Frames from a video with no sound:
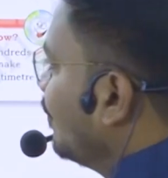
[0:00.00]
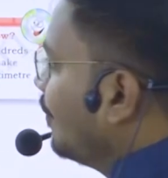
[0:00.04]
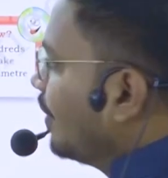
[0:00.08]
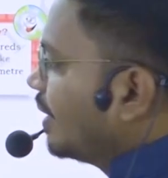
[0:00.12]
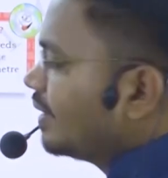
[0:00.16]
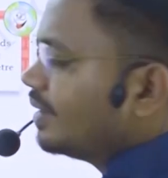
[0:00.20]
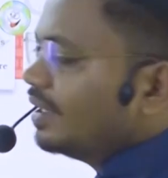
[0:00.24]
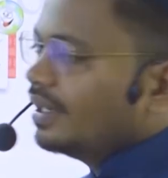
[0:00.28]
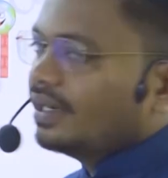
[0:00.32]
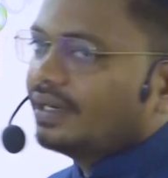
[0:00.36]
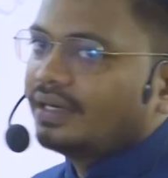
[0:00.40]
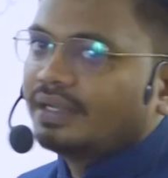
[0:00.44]

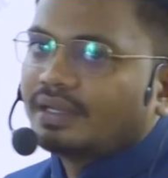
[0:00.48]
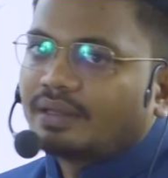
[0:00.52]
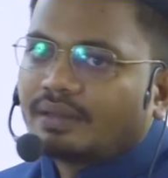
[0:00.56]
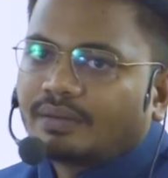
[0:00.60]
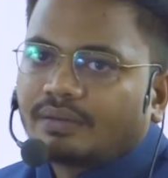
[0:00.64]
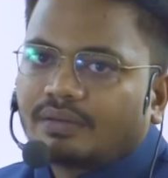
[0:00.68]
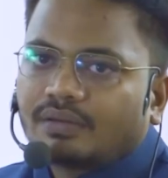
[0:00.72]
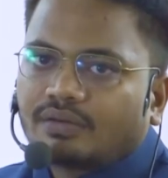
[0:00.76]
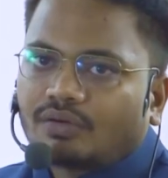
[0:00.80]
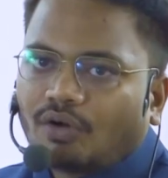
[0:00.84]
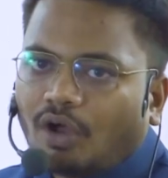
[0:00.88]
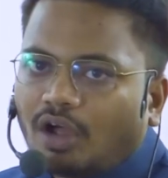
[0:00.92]
weathered
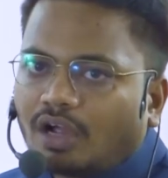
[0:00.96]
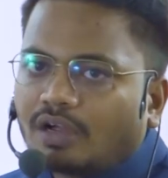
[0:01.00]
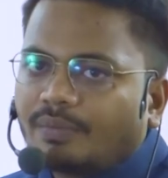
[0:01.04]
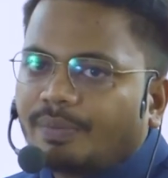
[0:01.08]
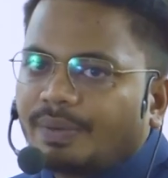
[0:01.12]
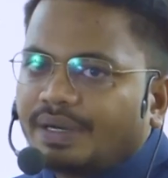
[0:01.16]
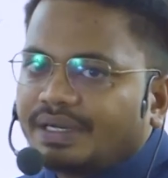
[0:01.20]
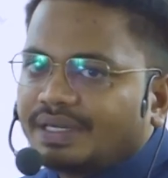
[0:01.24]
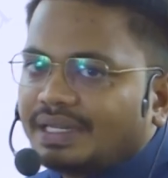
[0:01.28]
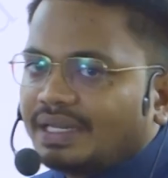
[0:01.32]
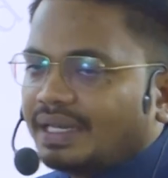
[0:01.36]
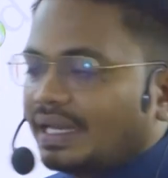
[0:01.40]
rock
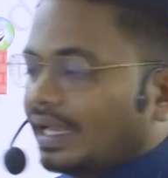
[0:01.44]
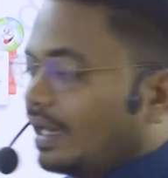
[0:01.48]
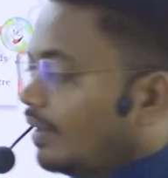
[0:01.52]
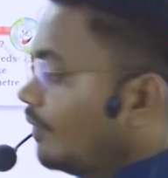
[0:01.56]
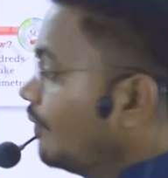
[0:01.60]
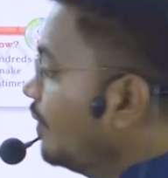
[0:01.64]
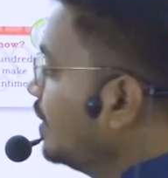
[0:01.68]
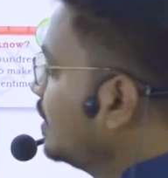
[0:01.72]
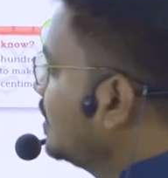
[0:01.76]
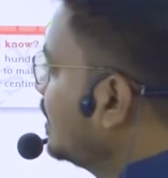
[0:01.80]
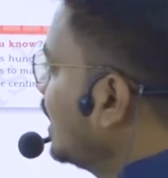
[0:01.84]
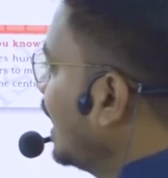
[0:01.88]
material
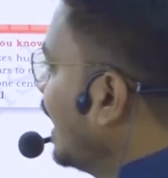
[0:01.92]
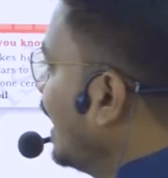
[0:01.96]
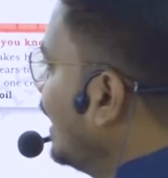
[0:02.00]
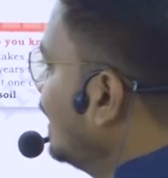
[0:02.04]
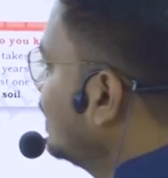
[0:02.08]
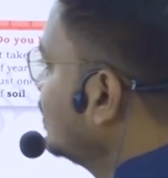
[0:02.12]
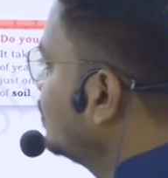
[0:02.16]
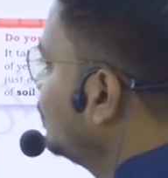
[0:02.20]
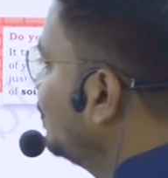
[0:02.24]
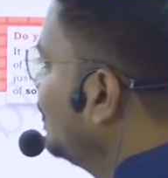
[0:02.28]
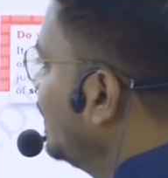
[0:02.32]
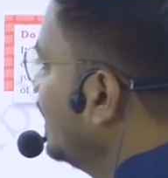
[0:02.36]
which
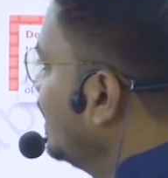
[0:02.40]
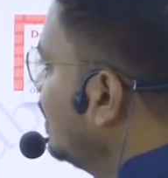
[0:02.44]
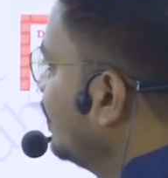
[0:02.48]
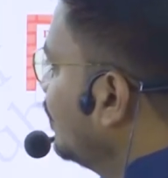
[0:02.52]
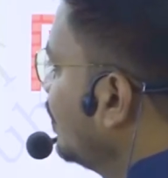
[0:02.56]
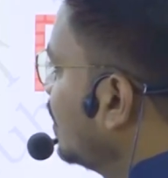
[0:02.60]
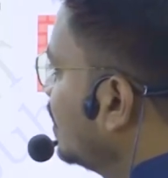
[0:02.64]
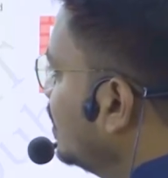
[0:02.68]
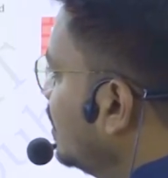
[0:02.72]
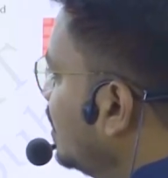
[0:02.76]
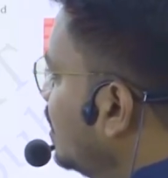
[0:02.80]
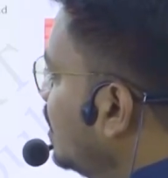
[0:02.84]
has been
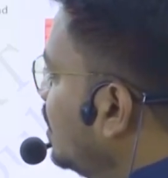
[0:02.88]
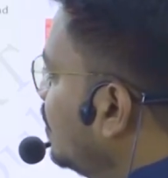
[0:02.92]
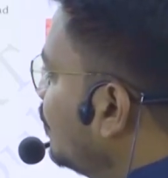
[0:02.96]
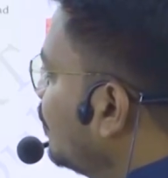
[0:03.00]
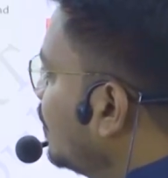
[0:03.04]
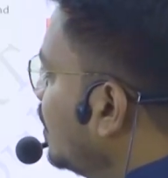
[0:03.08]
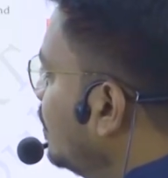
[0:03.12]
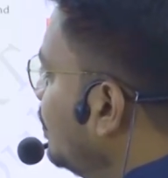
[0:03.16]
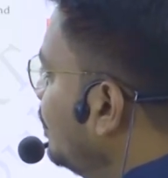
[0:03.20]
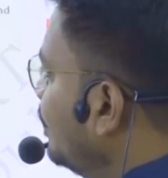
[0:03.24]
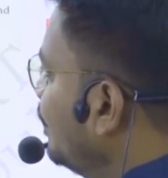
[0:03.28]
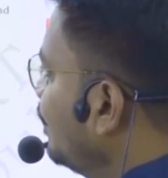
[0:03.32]
weathered
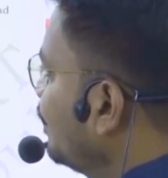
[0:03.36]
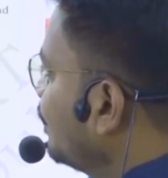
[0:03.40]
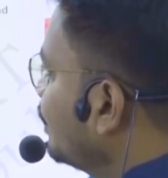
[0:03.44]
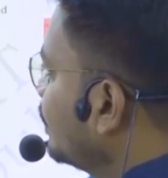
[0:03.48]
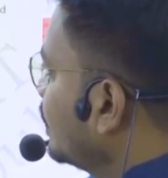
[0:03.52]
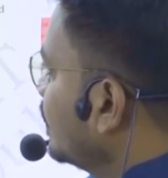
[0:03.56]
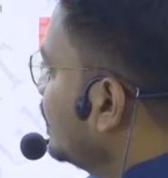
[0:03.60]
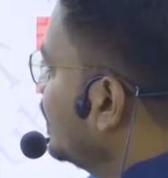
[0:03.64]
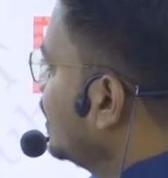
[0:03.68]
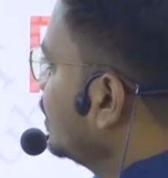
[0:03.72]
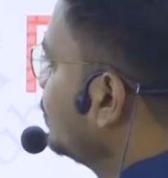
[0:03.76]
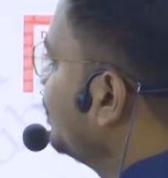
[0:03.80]
from
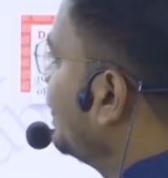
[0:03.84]
this